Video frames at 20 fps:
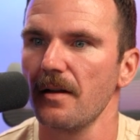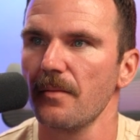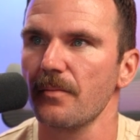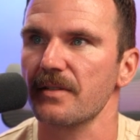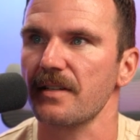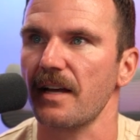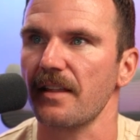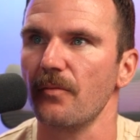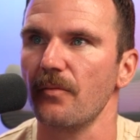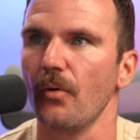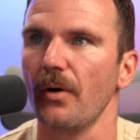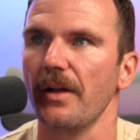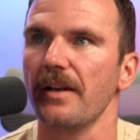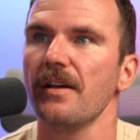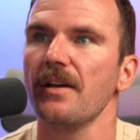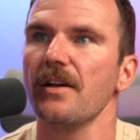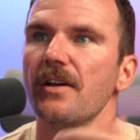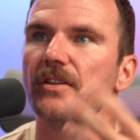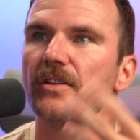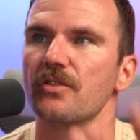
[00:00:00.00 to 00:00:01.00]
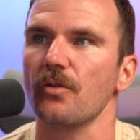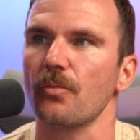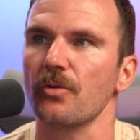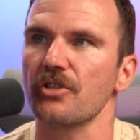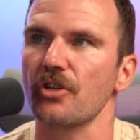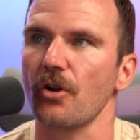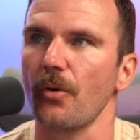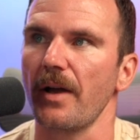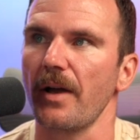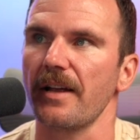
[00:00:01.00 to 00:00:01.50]
beside the point. So we're
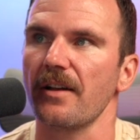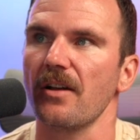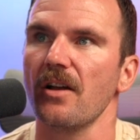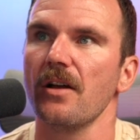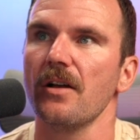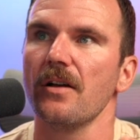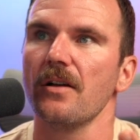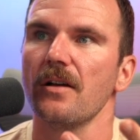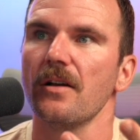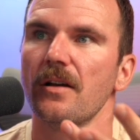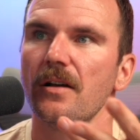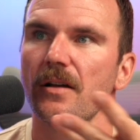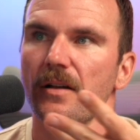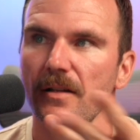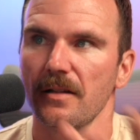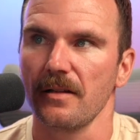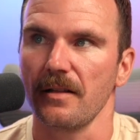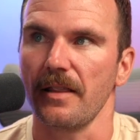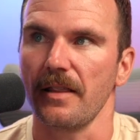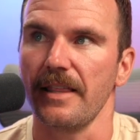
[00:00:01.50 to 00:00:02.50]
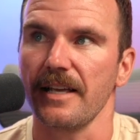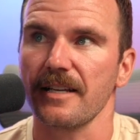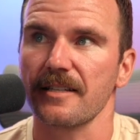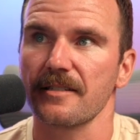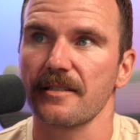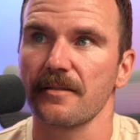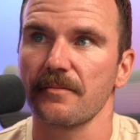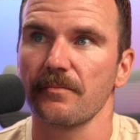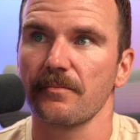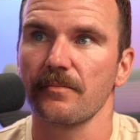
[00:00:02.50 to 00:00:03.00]
showing
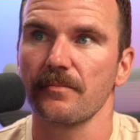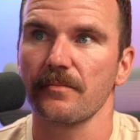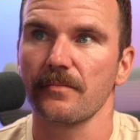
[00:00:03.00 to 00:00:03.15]
this